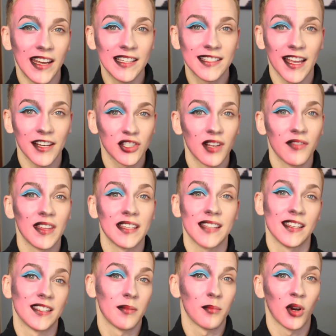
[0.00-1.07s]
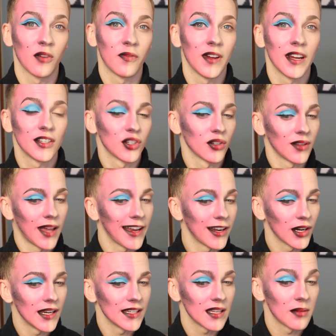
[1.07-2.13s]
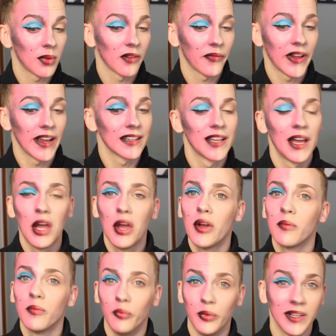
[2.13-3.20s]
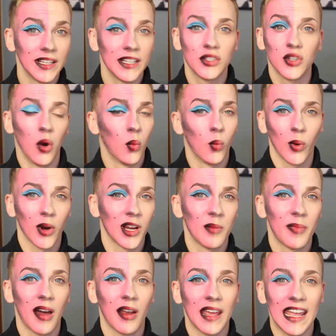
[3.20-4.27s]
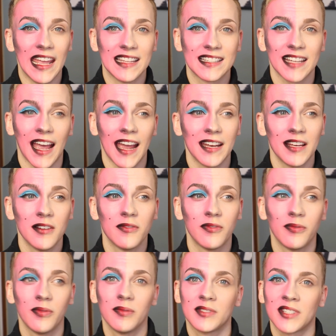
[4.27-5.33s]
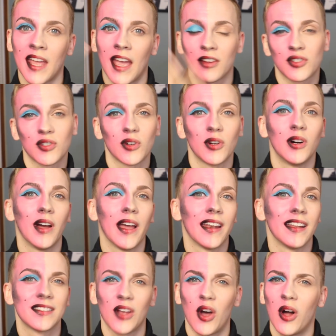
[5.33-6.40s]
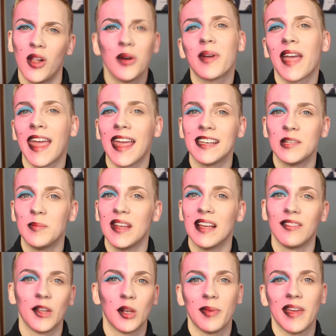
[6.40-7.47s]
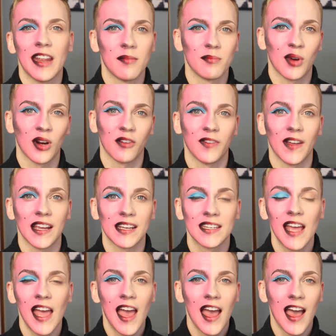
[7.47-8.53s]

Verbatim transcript: any section of this isn't perfect, your liner isn't perfect, really don't worry about it. It's kind of textural and it's all okay to be a little bit imperfect.